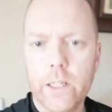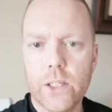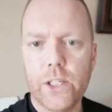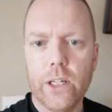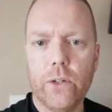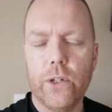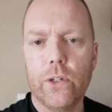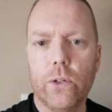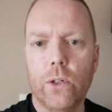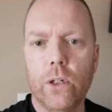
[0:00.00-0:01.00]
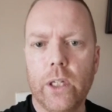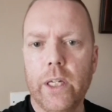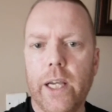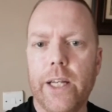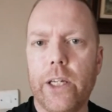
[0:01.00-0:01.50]
see how you go.
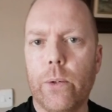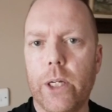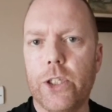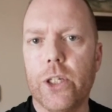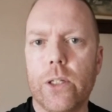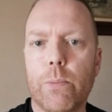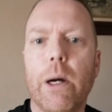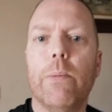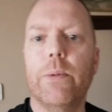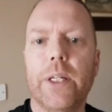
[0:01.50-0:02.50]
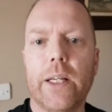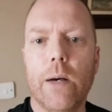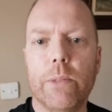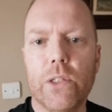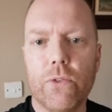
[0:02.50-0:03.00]
Any questions, pop them in the
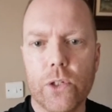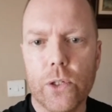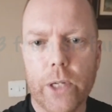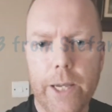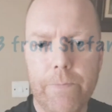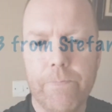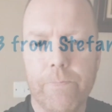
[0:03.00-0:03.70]
comments first, okay?